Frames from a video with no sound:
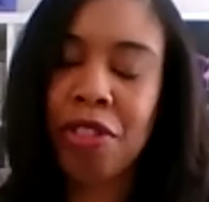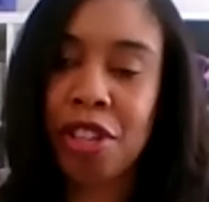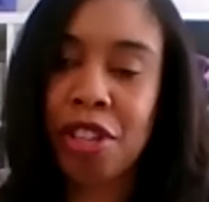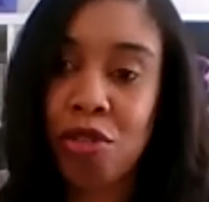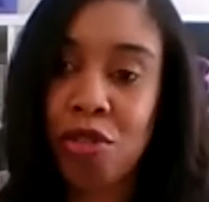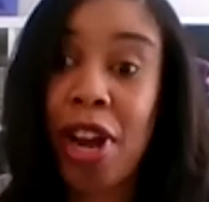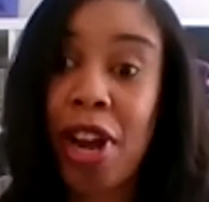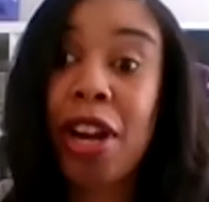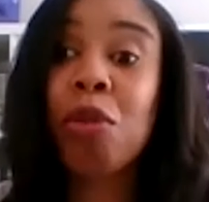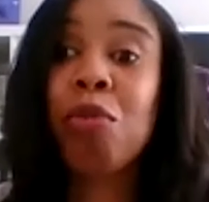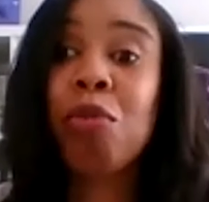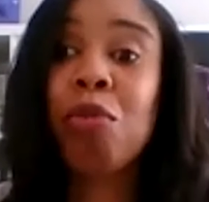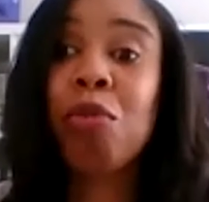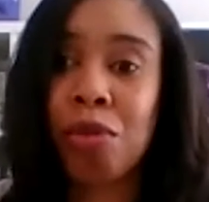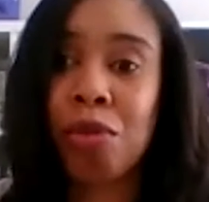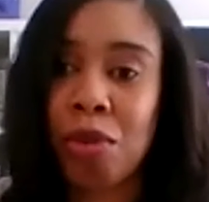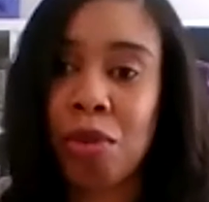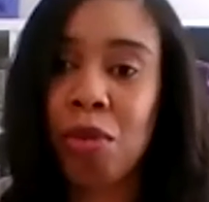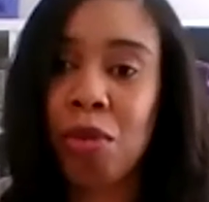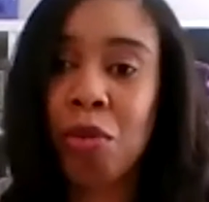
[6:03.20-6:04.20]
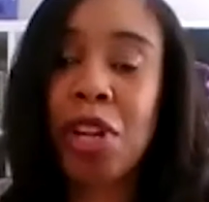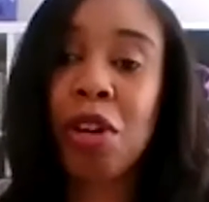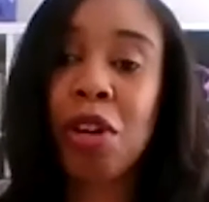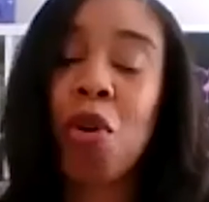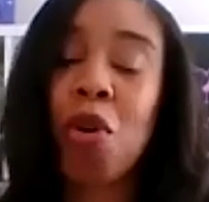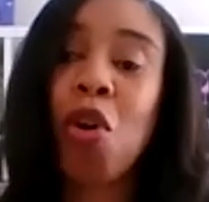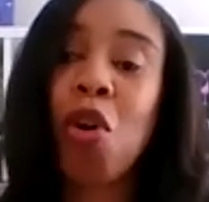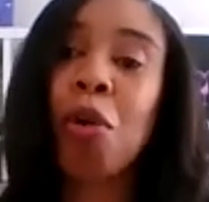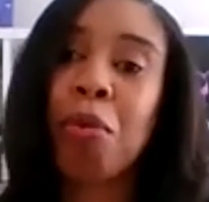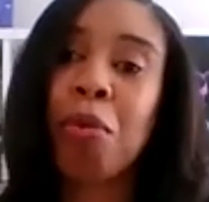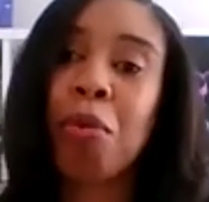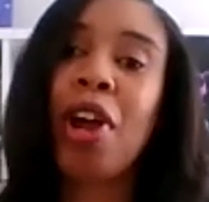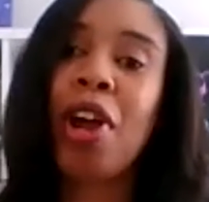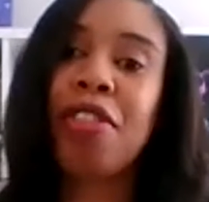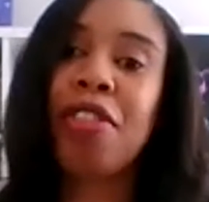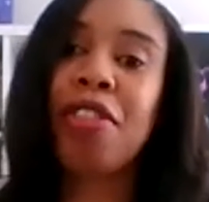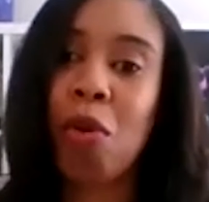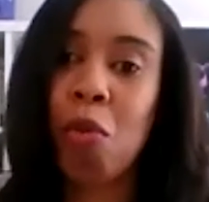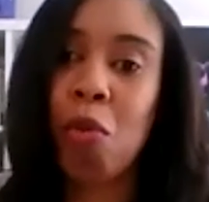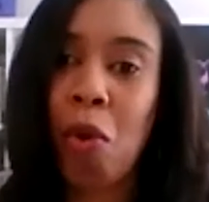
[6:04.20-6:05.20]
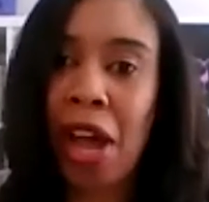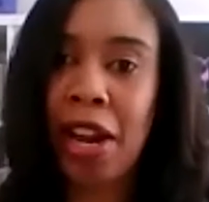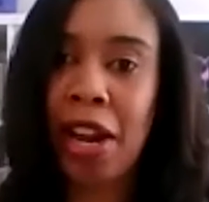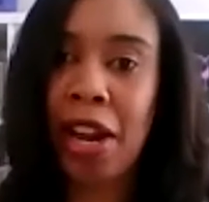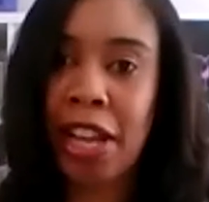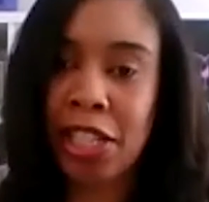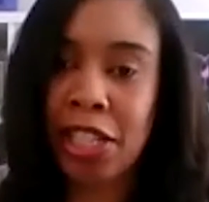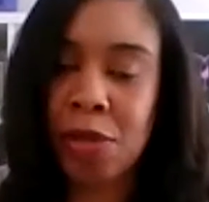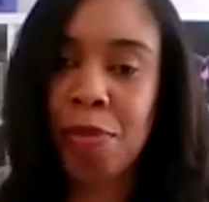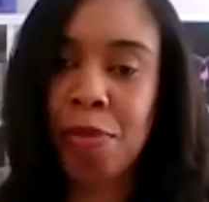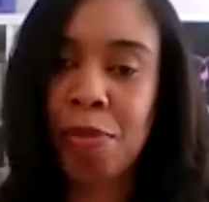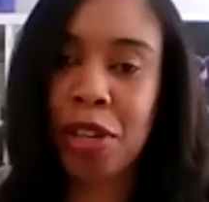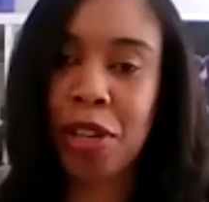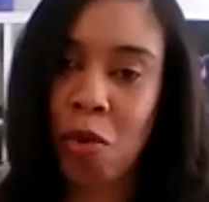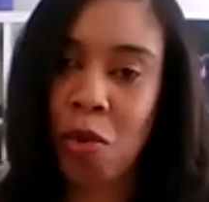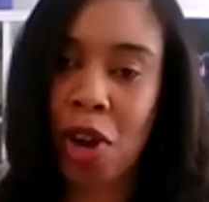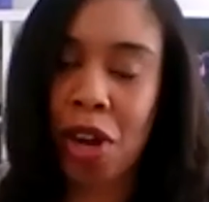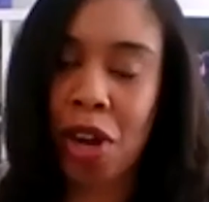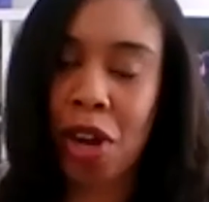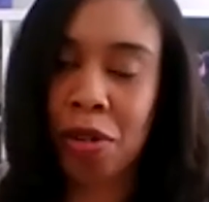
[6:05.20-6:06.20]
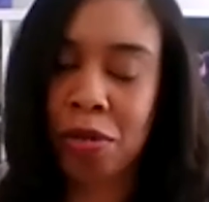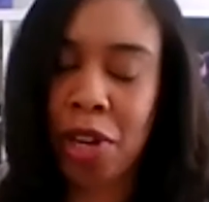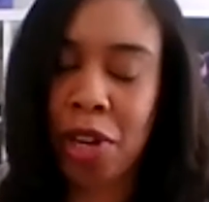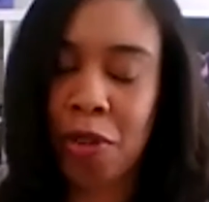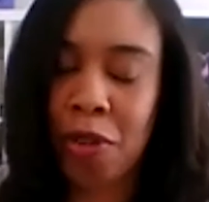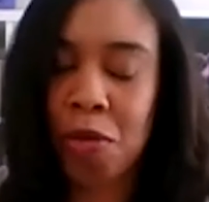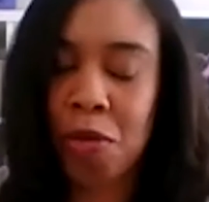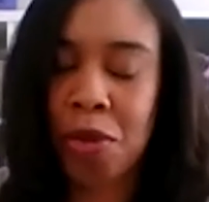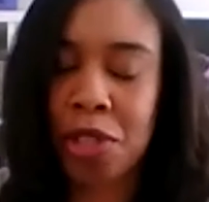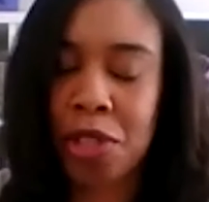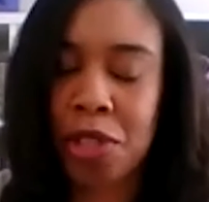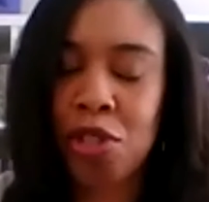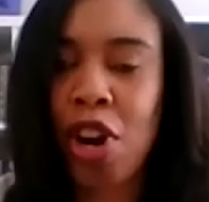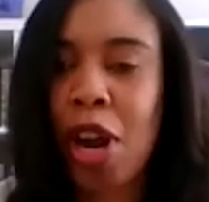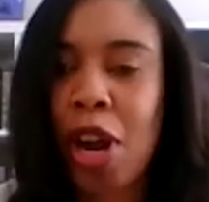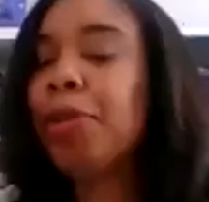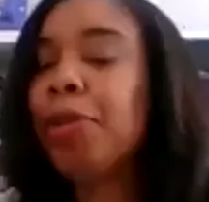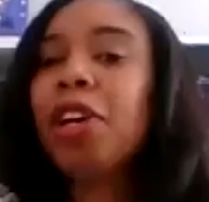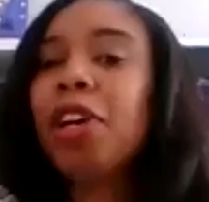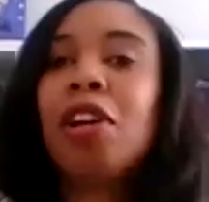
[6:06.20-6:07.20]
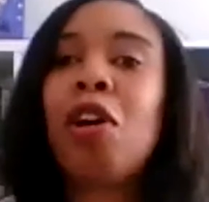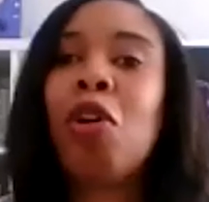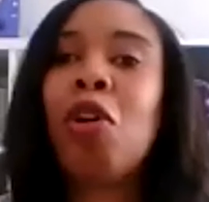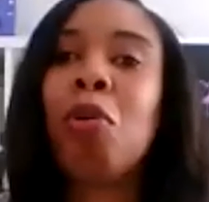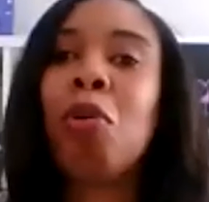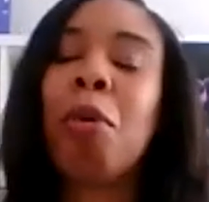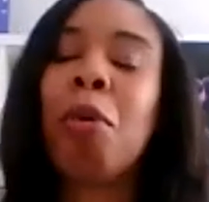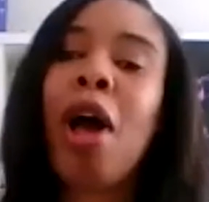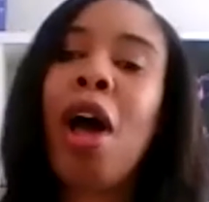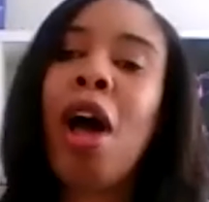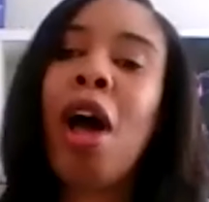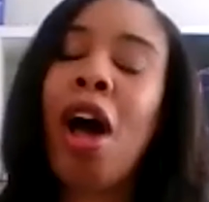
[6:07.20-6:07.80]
to try to reincorporate the wine aspect while everyone's trapped at home.